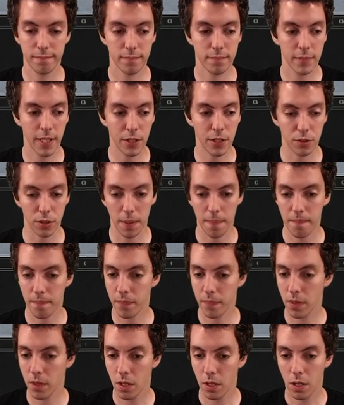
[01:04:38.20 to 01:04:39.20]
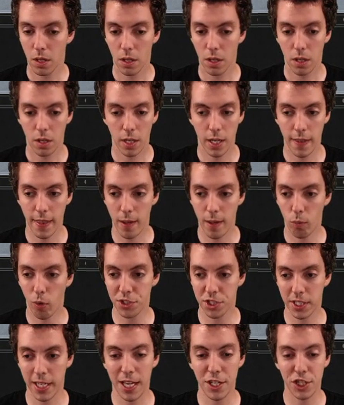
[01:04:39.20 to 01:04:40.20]
That's okay. And then
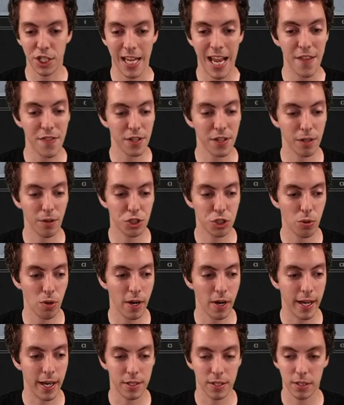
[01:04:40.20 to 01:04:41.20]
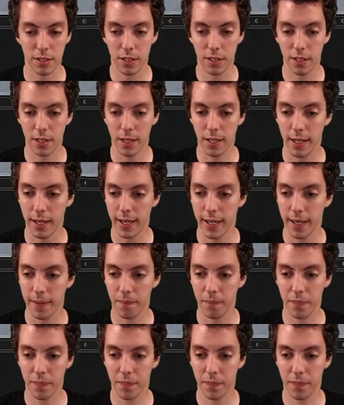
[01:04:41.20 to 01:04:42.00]
once again, Jegantha goes to her hand. Uh,